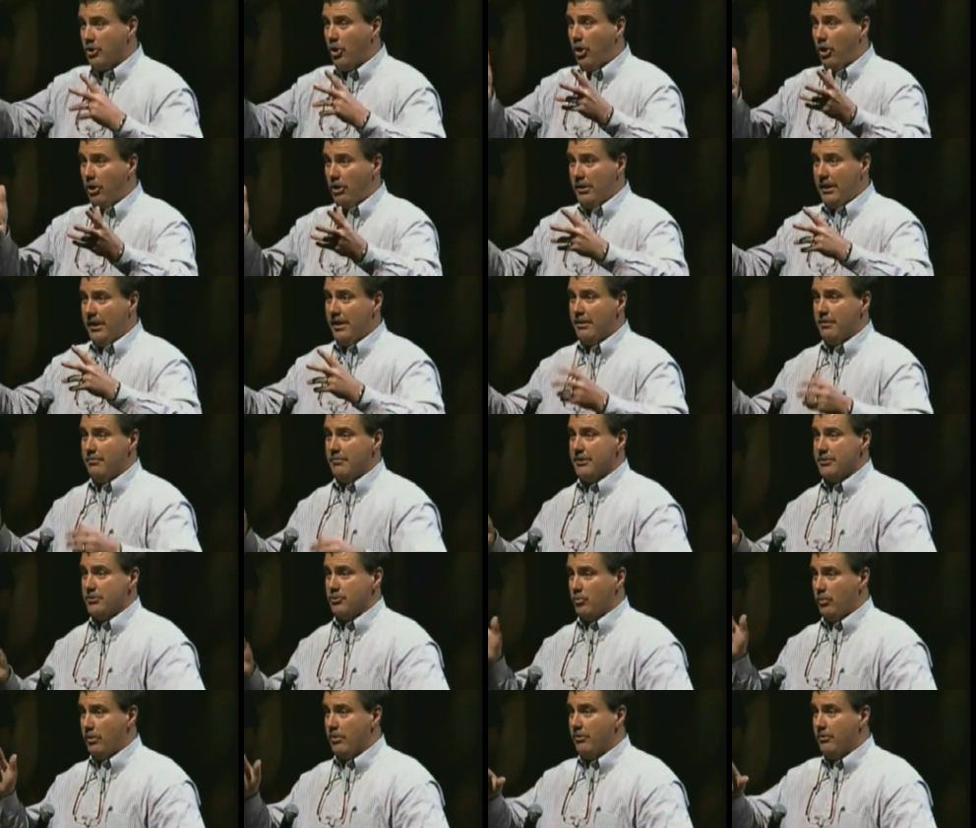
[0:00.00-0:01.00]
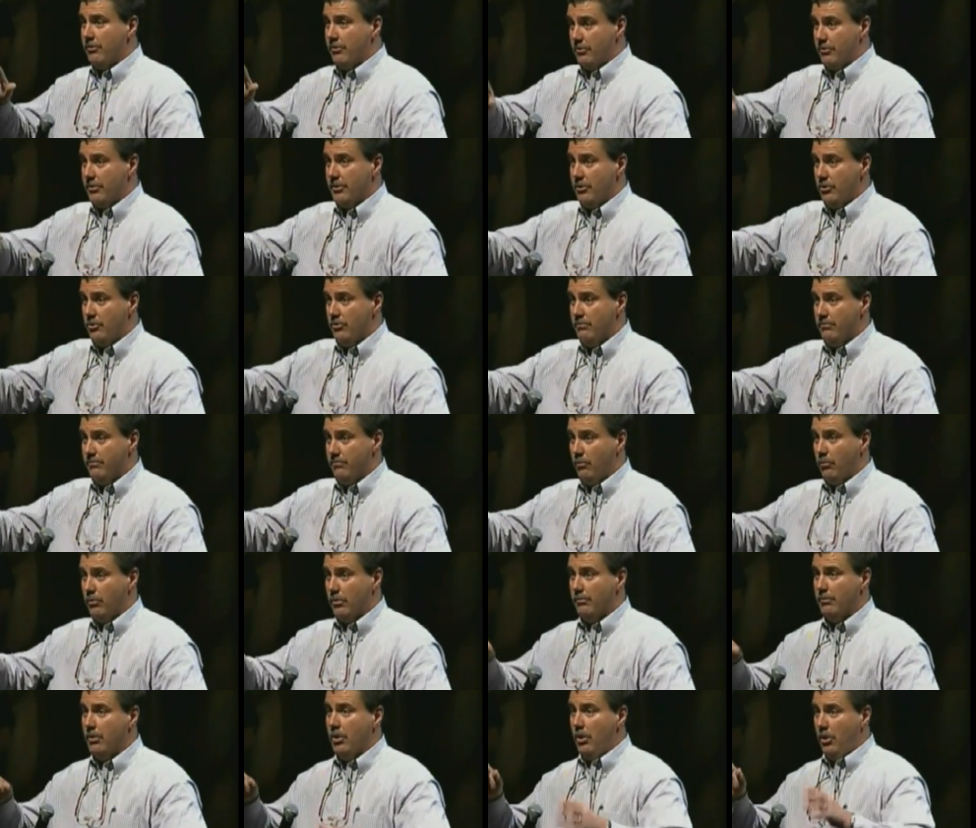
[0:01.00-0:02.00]
all elements, whether they're in
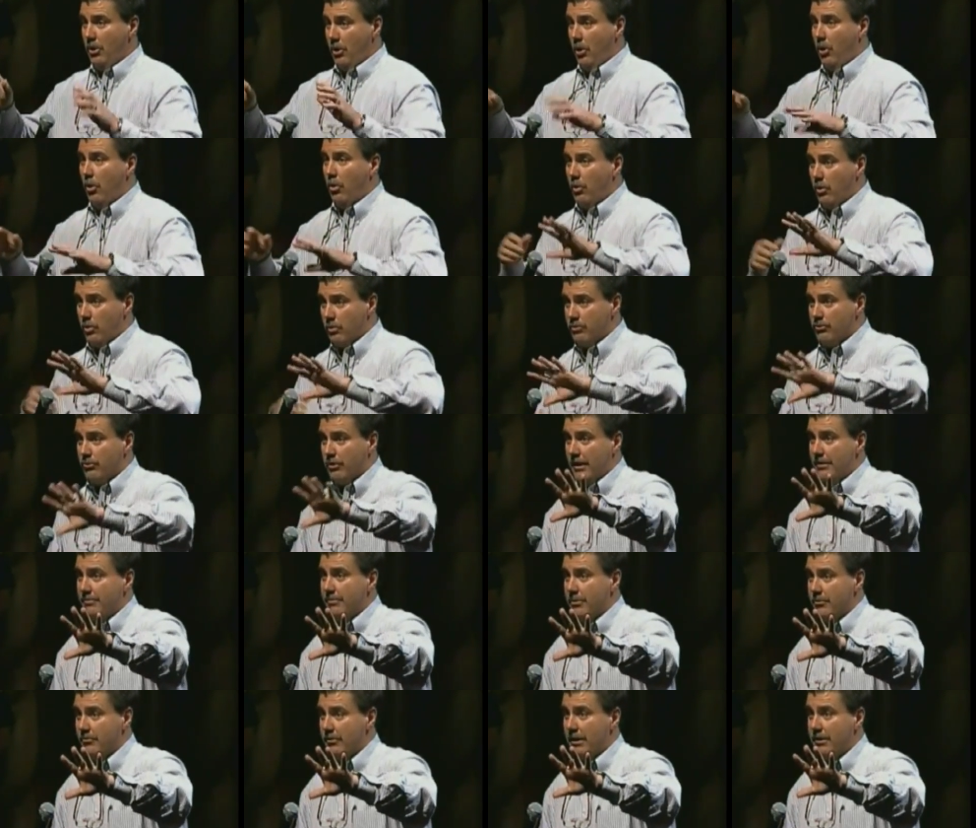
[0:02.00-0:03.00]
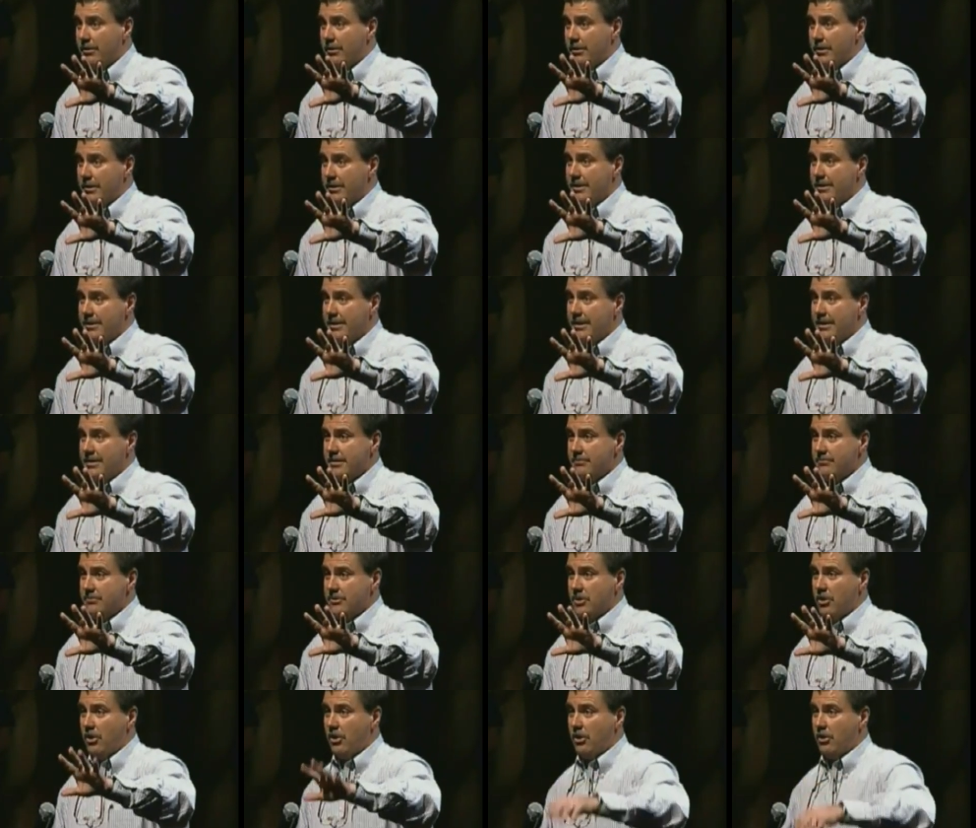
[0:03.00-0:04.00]
uniform or driving around in a
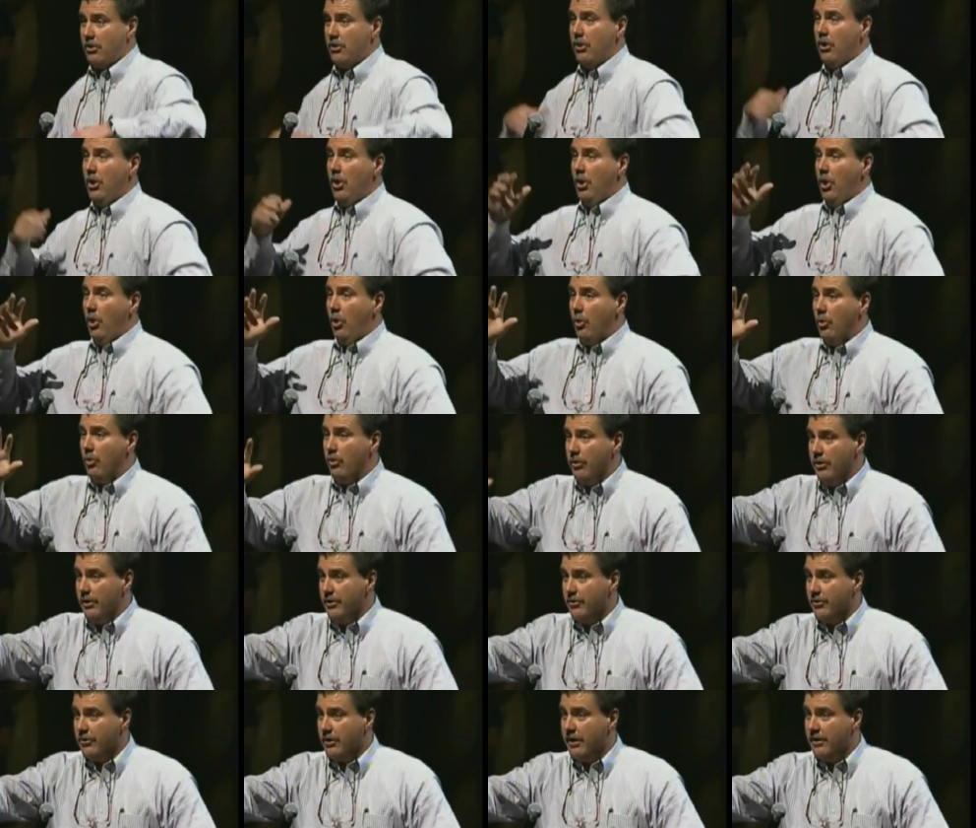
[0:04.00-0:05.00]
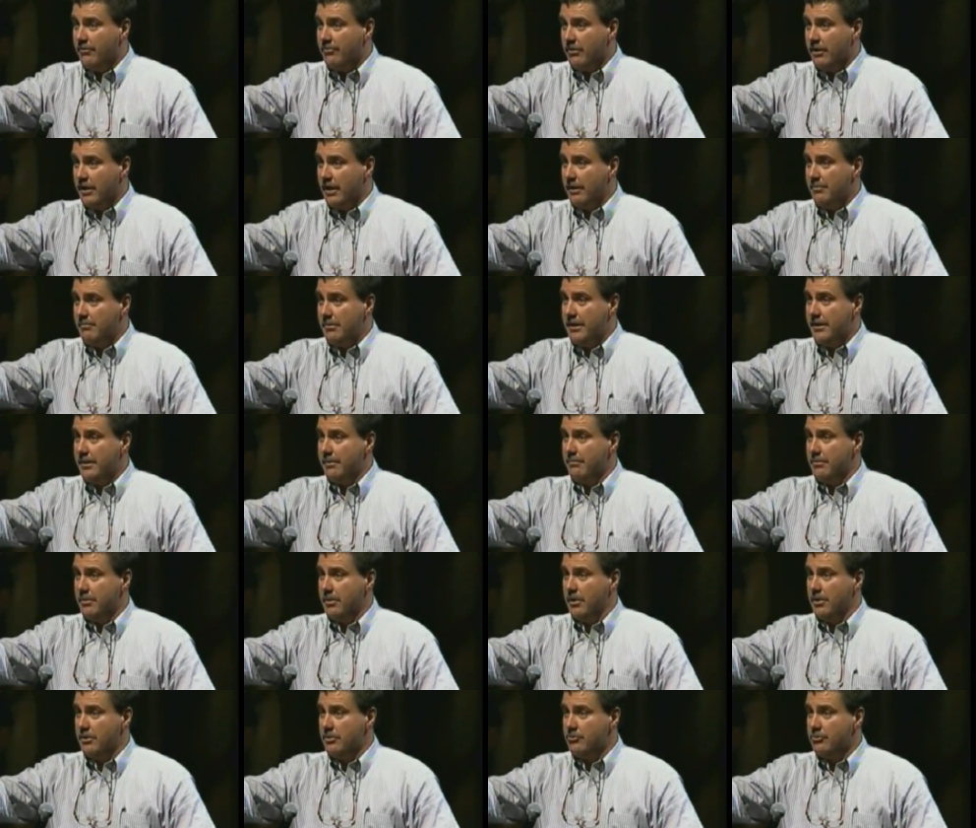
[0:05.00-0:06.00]
detective's car, or an undercover guy making
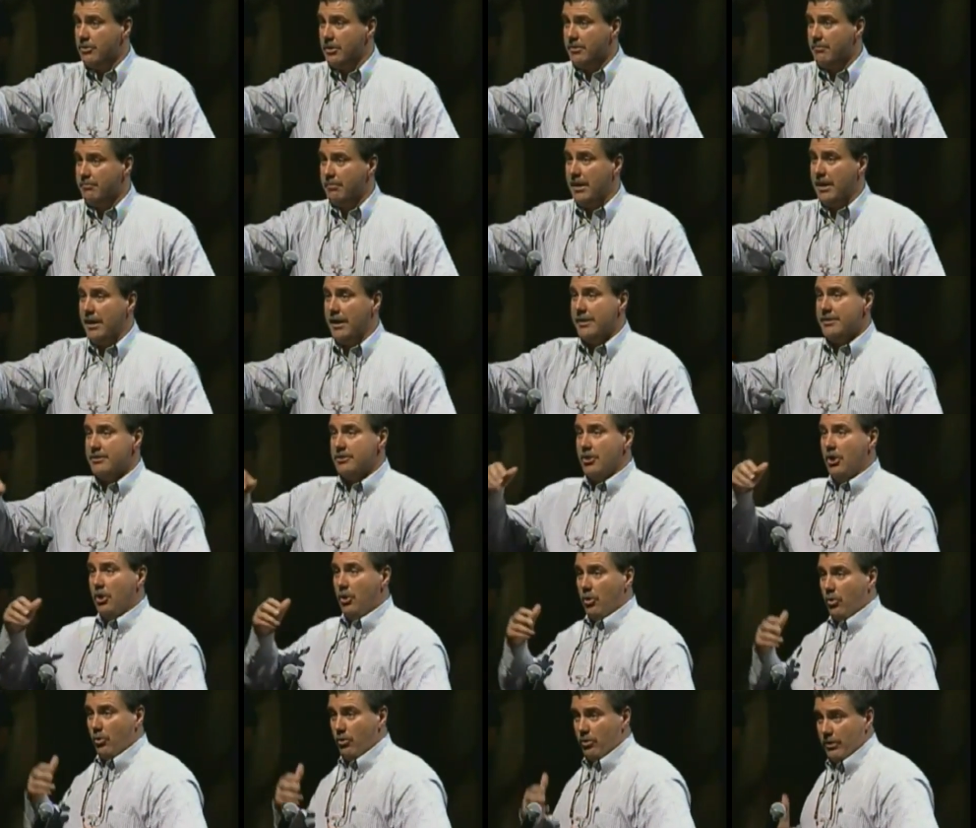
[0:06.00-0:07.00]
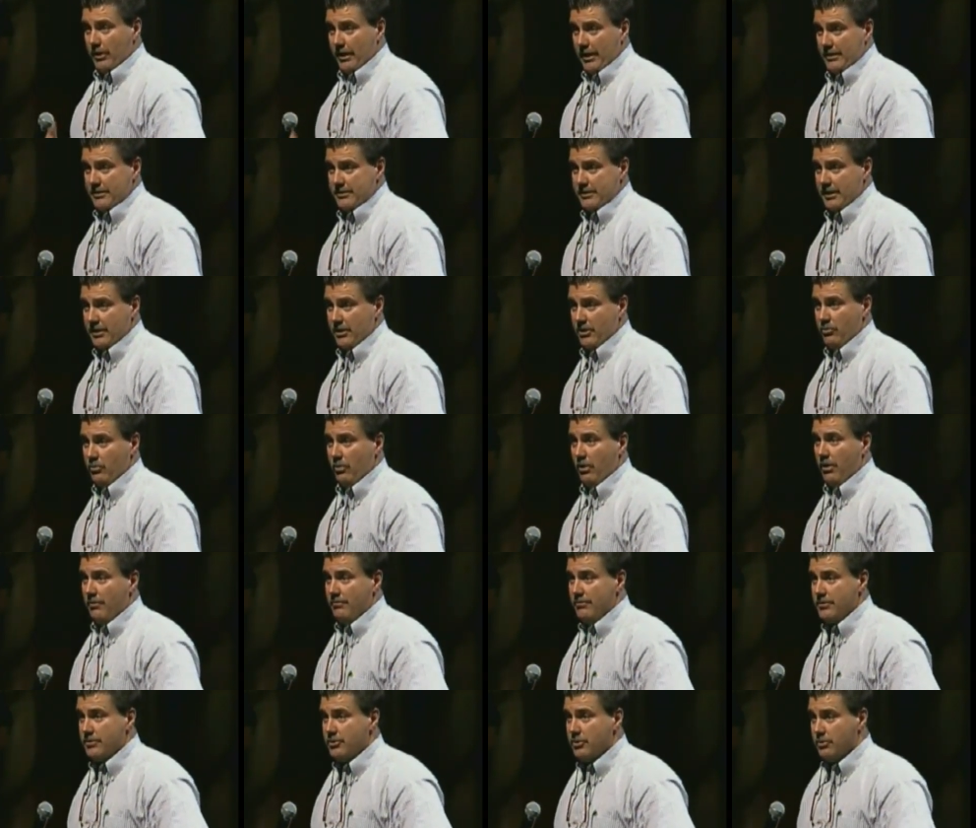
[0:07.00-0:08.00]
uh, drug buys, or an SAU
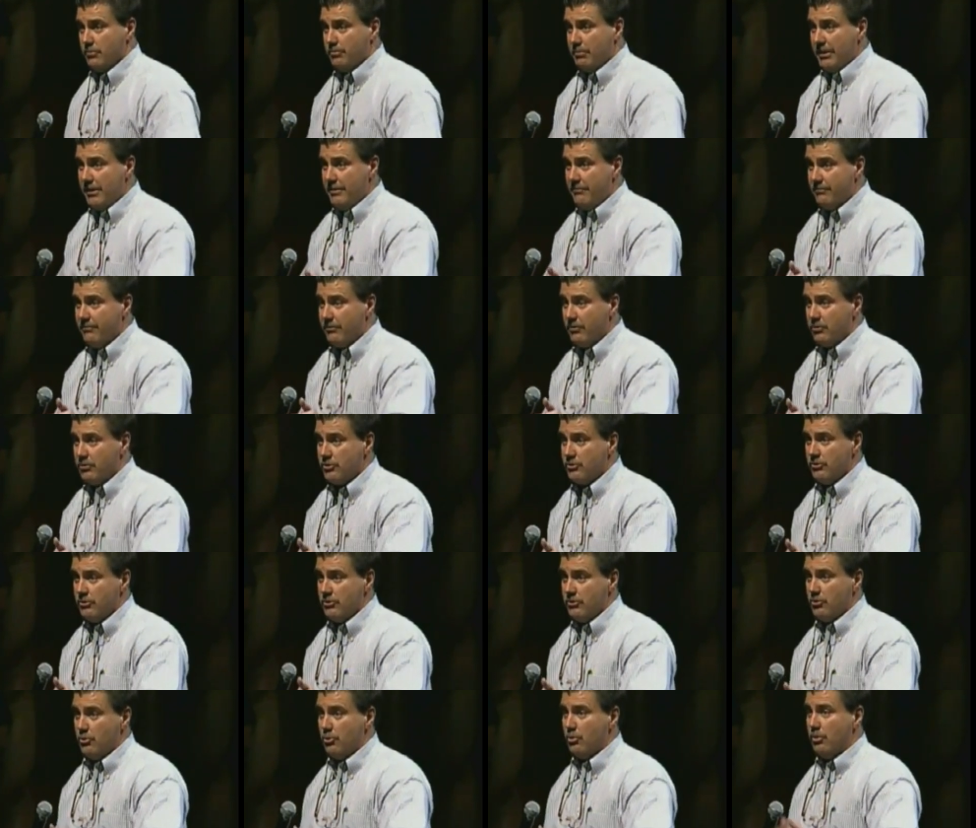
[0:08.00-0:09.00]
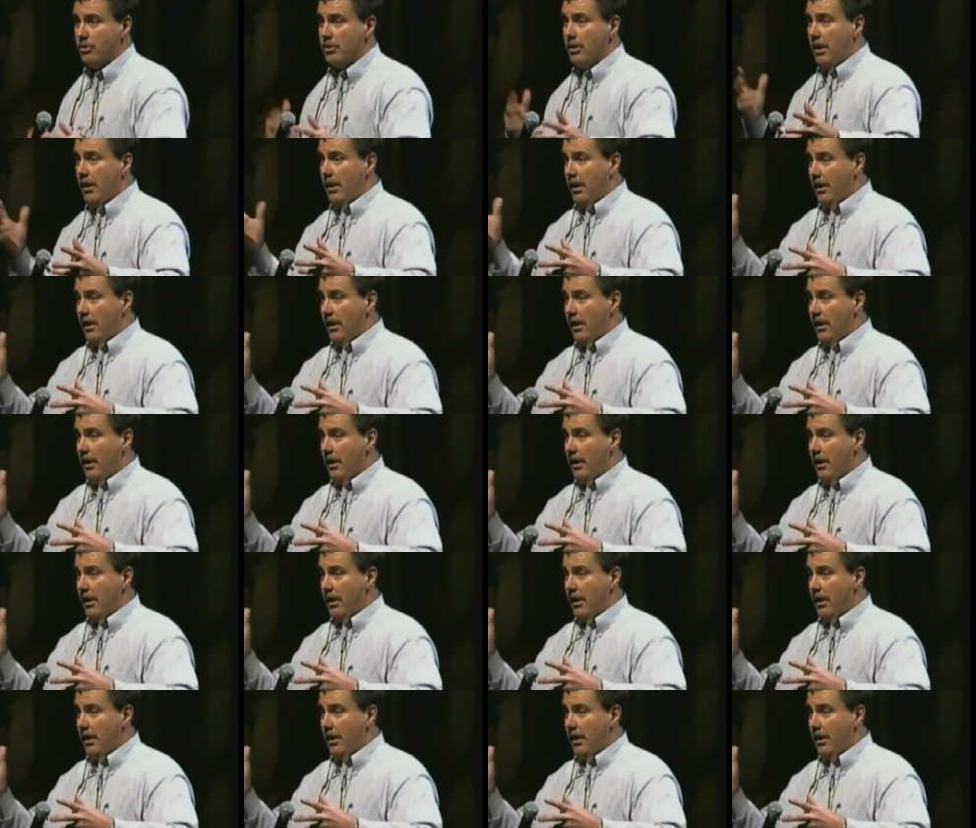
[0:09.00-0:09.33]
officer being first to the door.